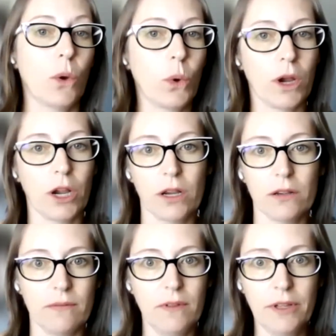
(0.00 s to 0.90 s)
or
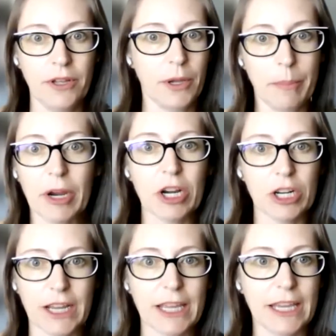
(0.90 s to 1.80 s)
a
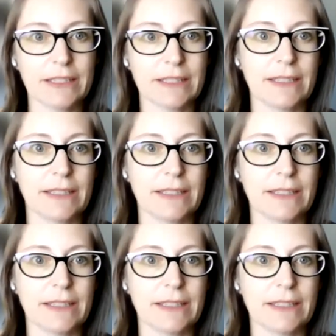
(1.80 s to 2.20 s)
burn, I guess.